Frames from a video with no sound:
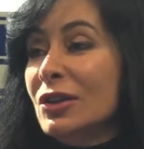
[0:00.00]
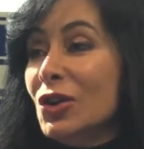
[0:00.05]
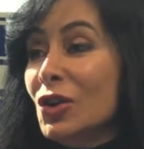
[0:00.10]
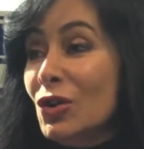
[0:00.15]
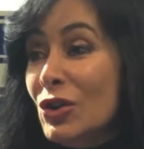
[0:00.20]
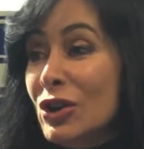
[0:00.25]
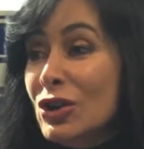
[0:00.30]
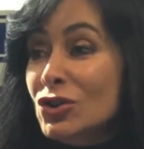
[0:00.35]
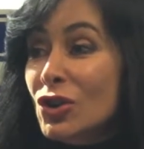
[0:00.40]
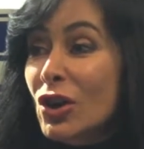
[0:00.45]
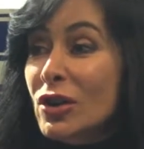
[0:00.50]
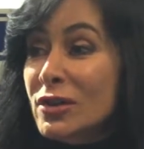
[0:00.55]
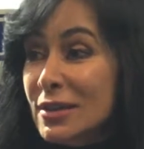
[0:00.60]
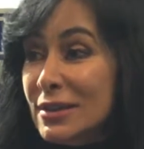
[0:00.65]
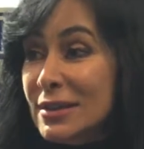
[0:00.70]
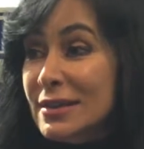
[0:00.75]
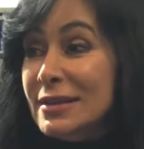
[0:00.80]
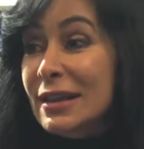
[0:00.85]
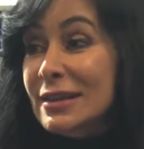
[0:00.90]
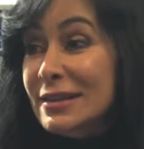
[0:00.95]
Greek sauce
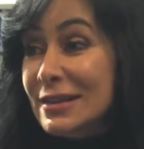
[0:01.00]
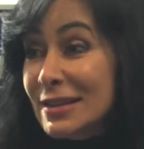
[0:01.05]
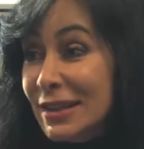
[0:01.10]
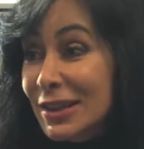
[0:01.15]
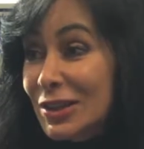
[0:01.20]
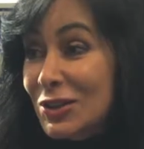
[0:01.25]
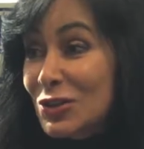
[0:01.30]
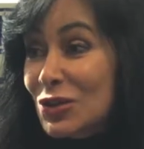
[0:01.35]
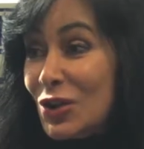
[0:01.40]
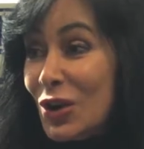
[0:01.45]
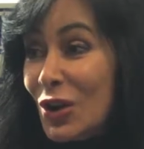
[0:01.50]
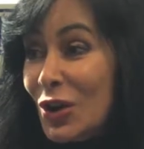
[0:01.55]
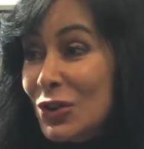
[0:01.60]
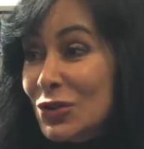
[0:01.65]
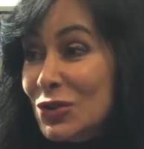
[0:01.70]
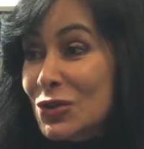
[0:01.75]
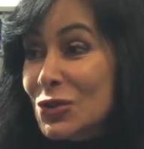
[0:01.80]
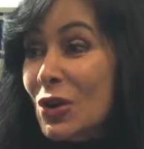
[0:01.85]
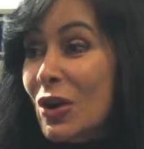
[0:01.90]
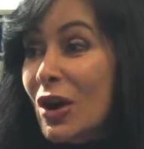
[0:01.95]
and tzatziki sauce,